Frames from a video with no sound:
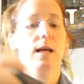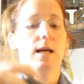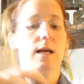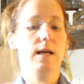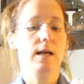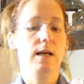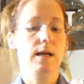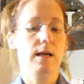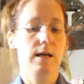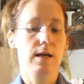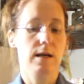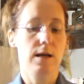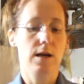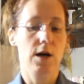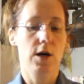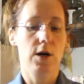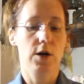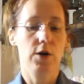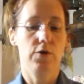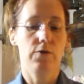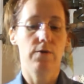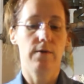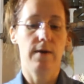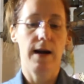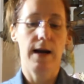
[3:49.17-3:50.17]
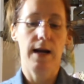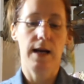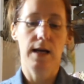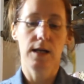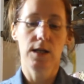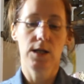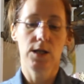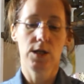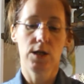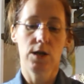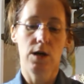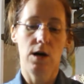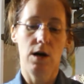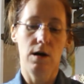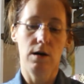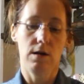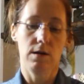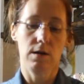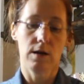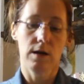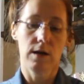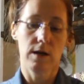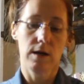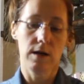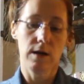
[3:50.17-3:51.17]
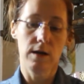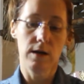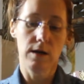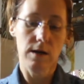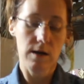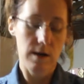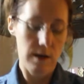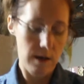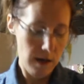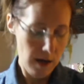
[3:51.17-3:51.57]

in a grayish color,